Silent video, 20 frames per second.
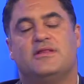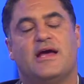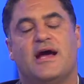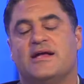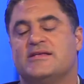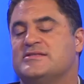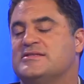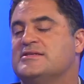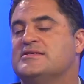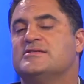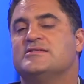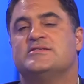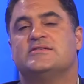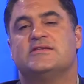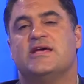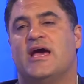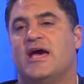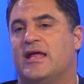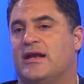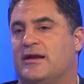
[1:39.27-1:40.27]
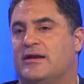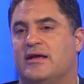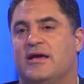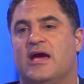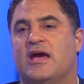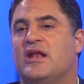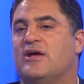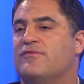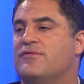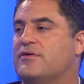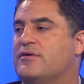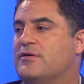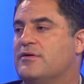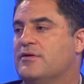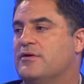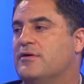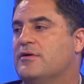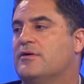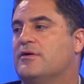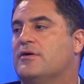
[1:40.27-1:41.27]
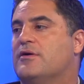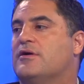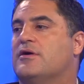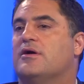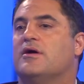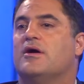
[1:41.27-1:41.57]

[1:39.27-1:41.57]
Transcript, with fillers: porn. That's insanity. Under the charges here.